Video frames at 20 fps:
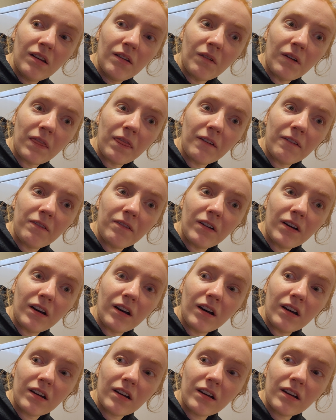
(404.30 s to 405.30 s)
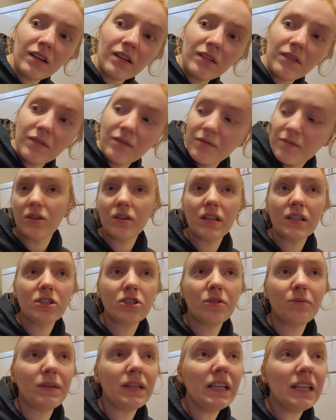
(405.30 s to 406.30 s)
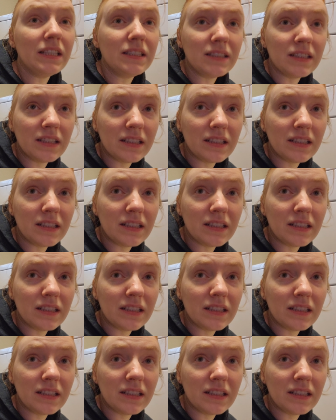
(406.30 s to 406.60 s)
What the fuck? So this should be easy